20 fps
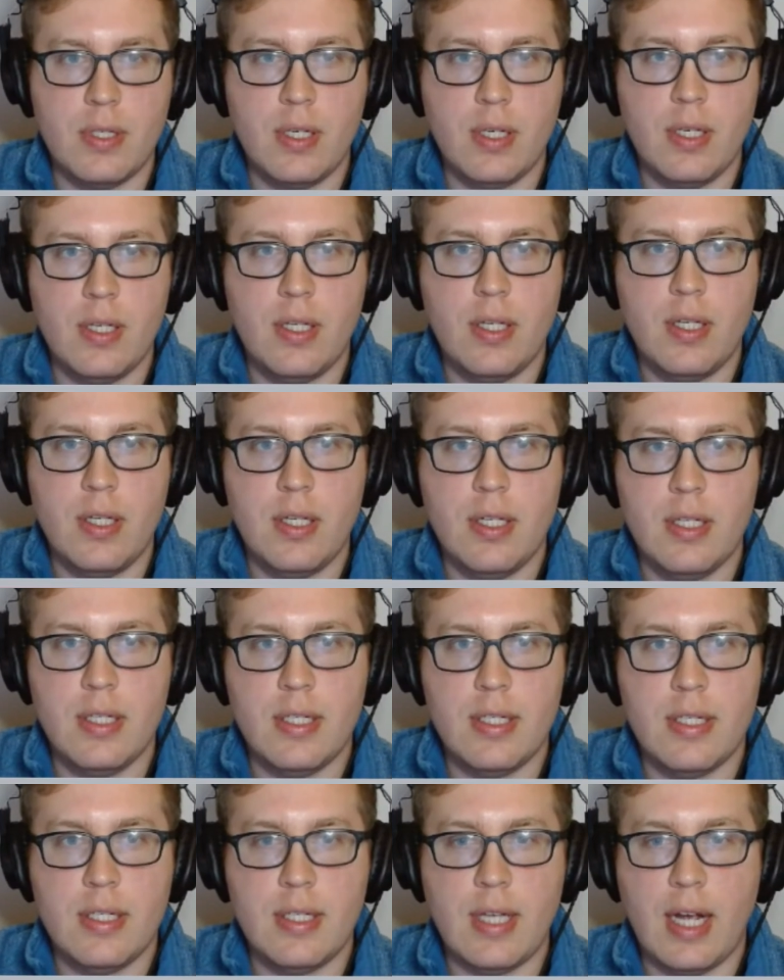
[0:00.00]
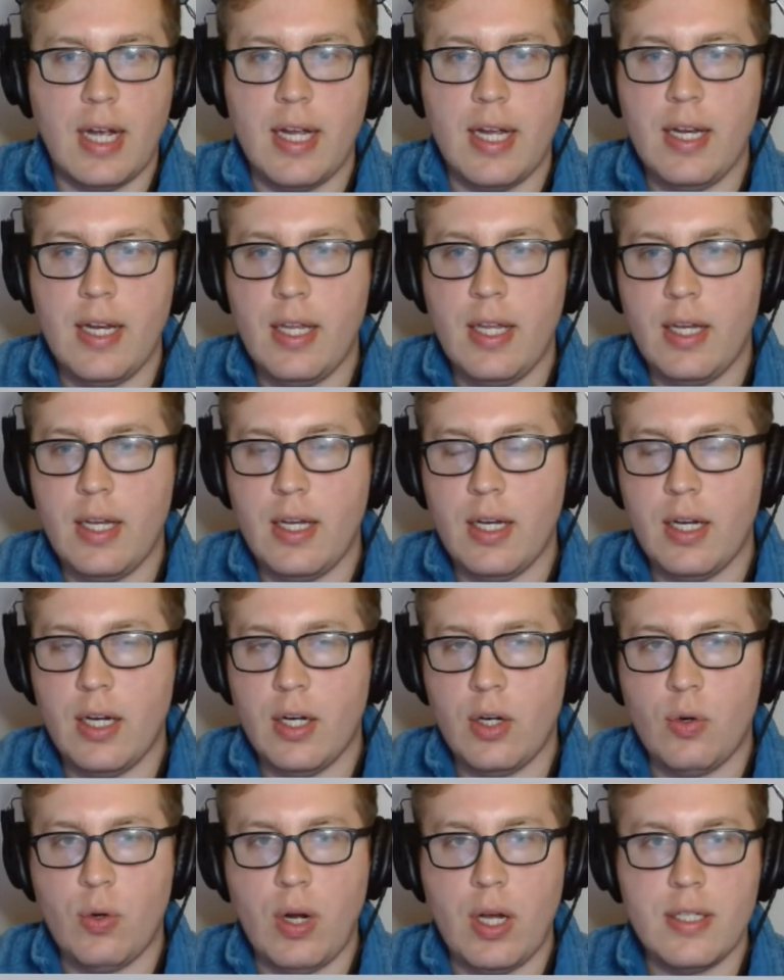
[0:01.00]
the
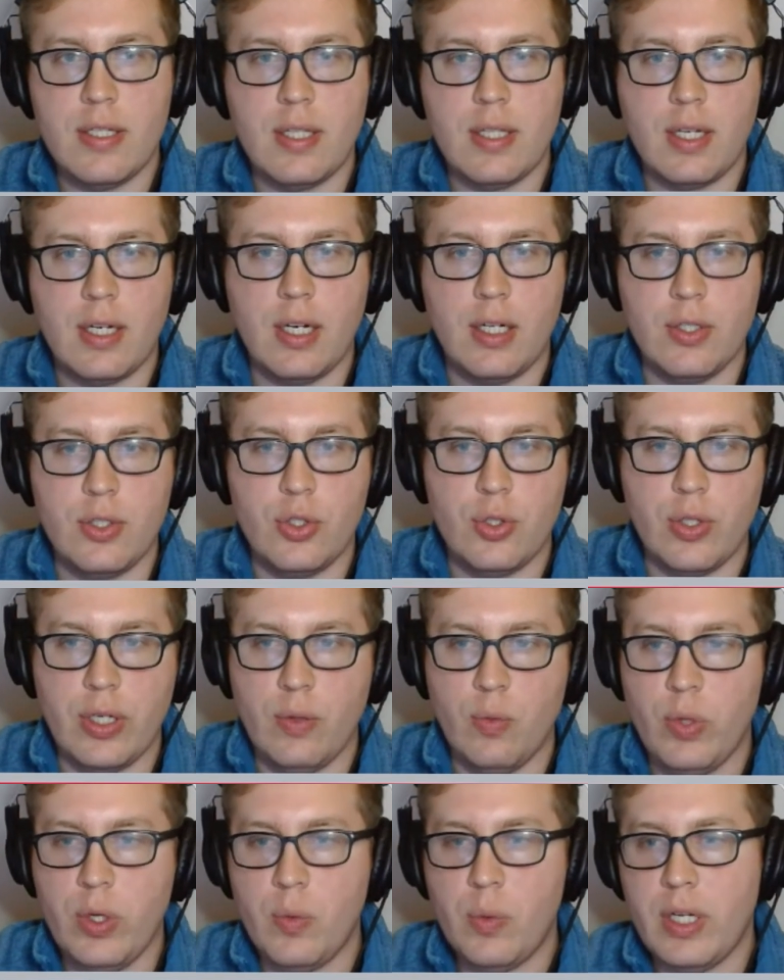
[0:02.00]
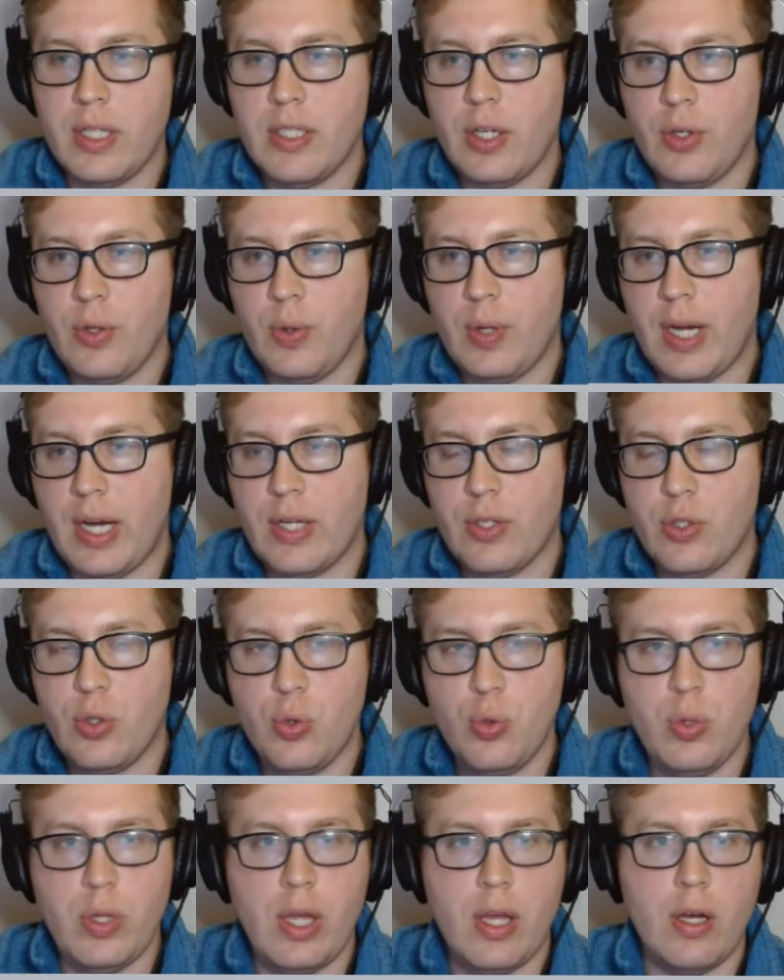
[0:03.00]
top entry. We want to tell you guys who they
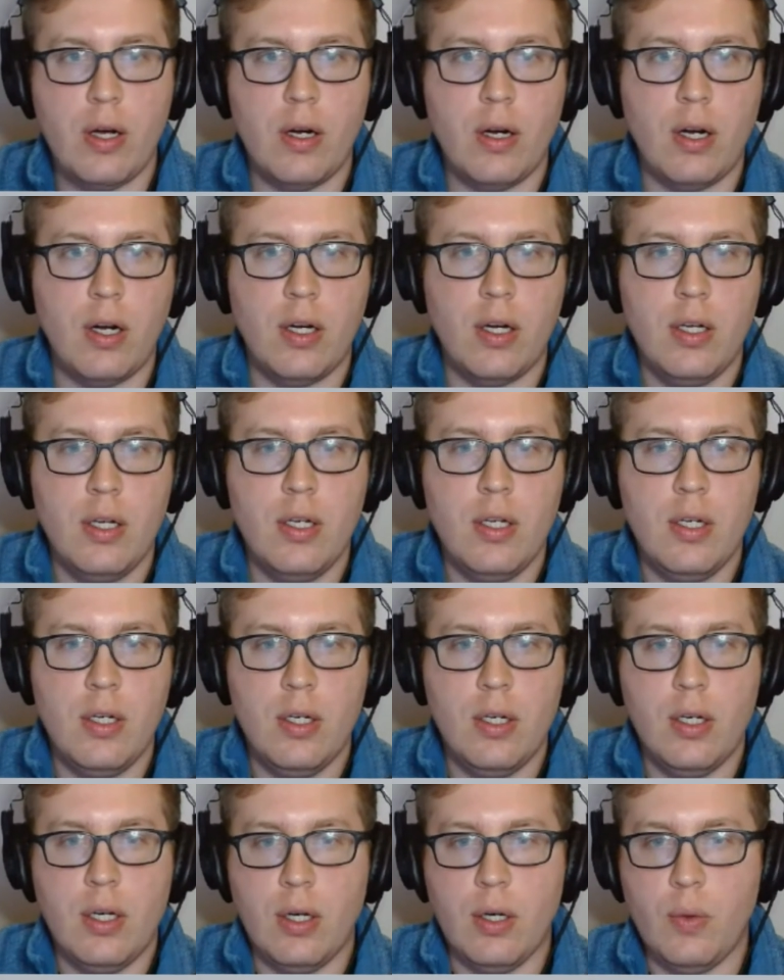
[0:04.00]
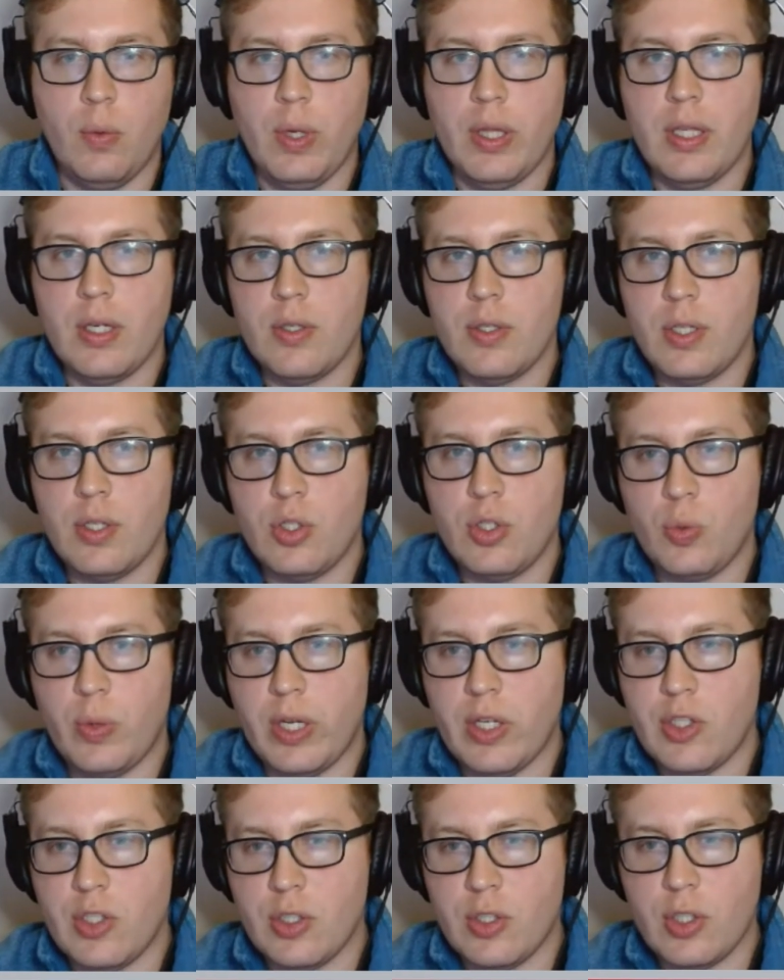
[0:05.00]
are, what their situation is
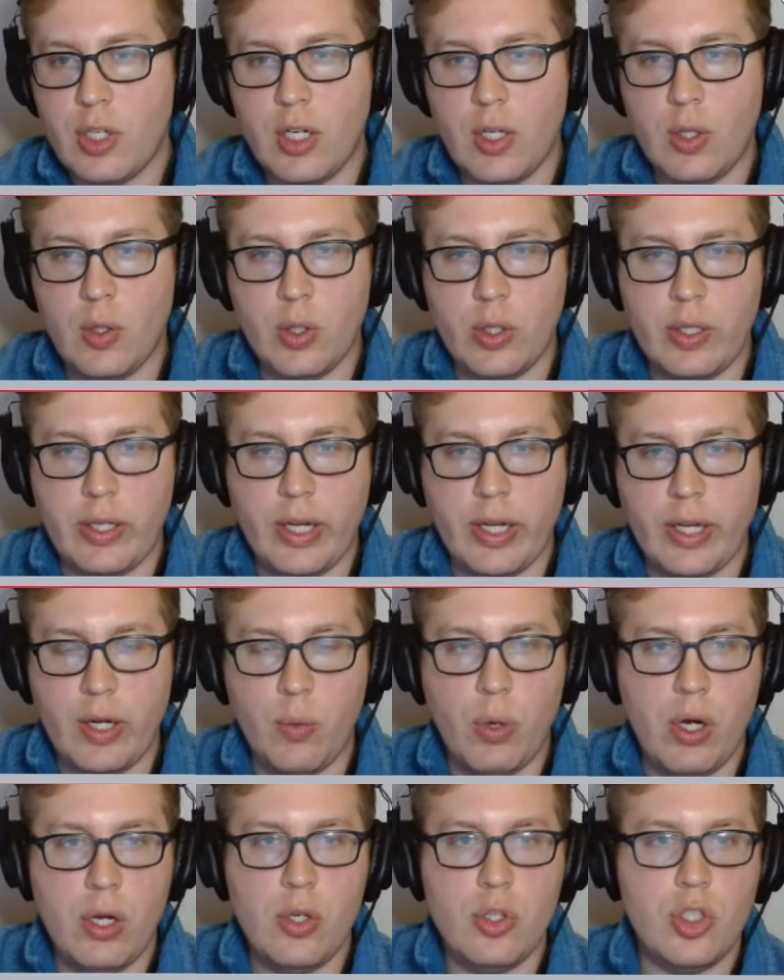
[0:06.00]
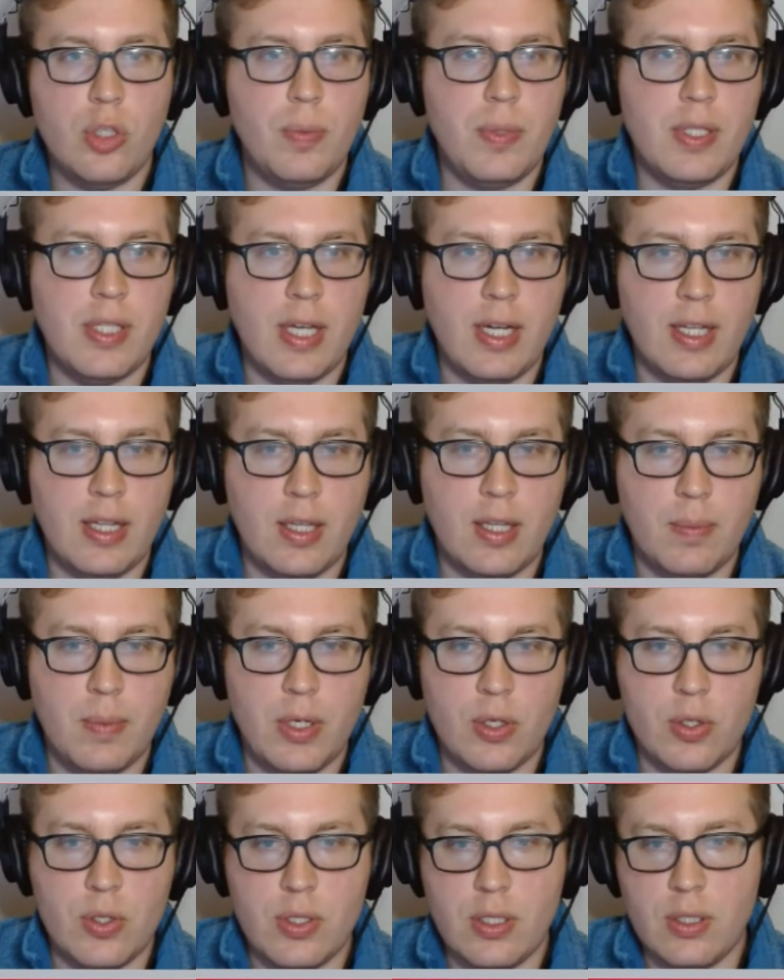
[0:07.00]
going to look like, where you should be taking them in your
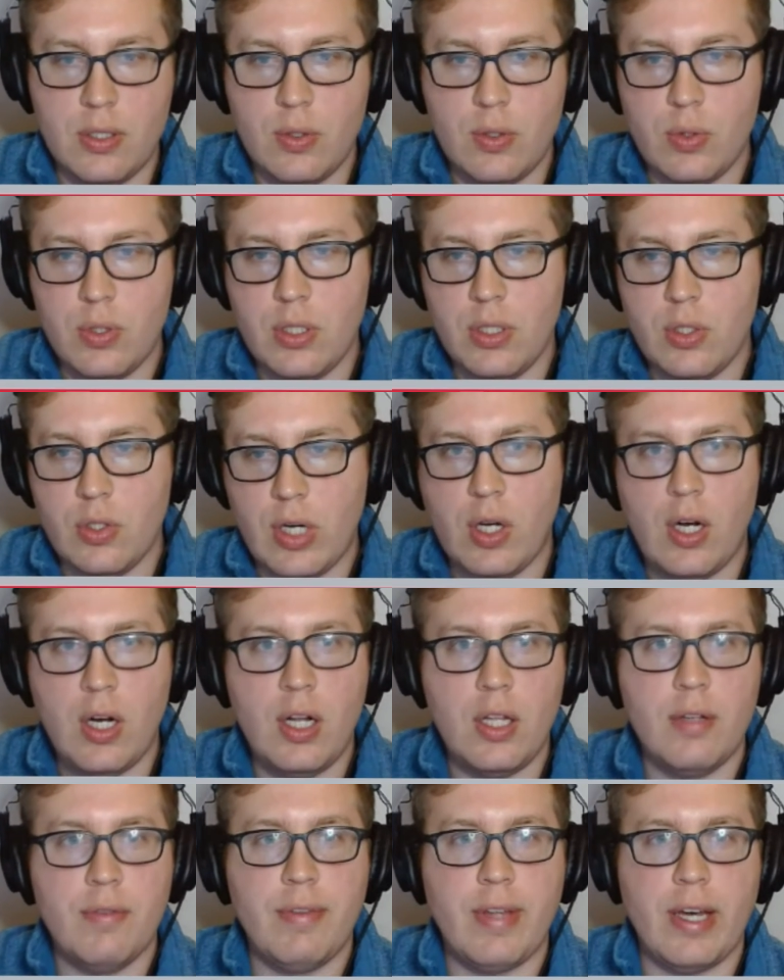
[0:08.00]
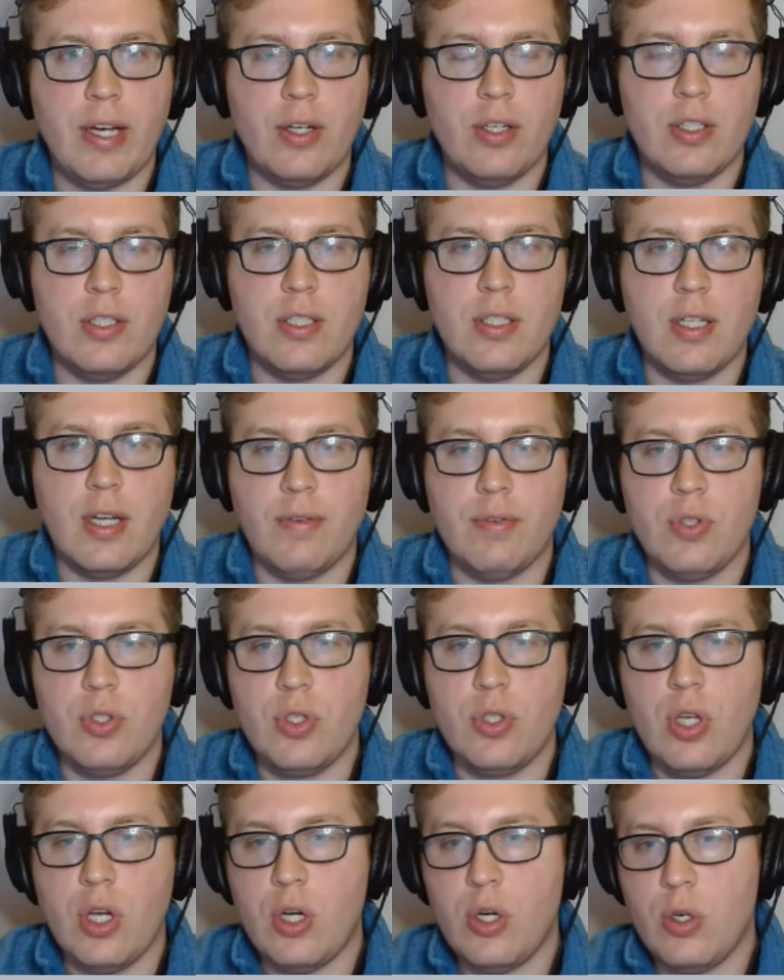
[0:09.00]
C2C drafts, all of that good stuff.
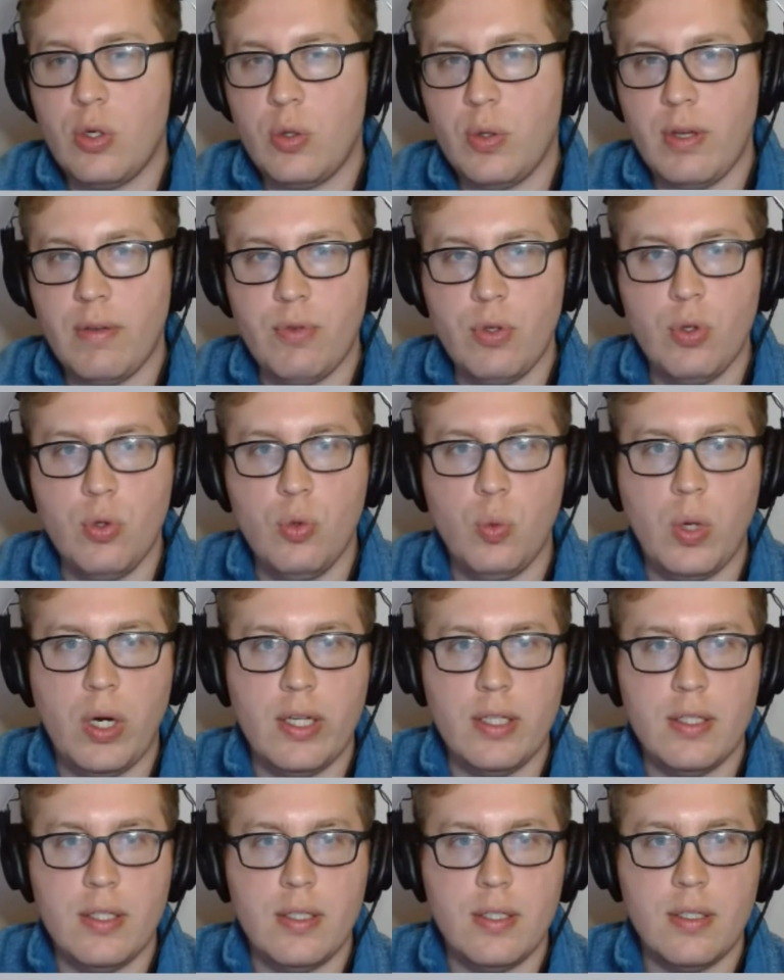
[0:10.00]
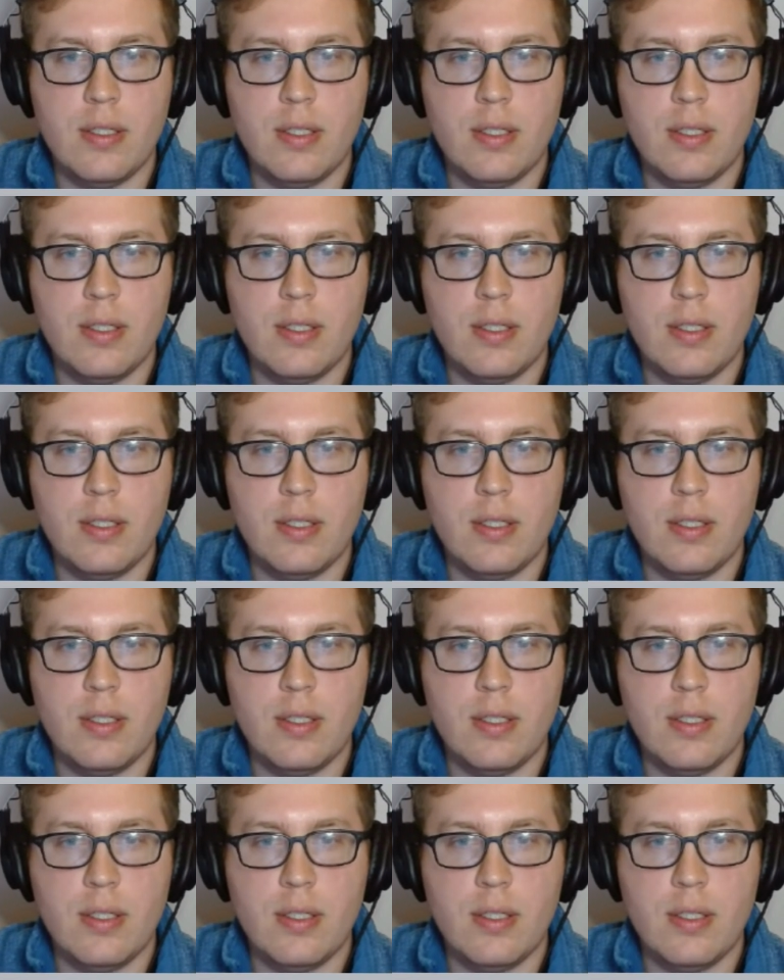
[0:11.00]
So if you want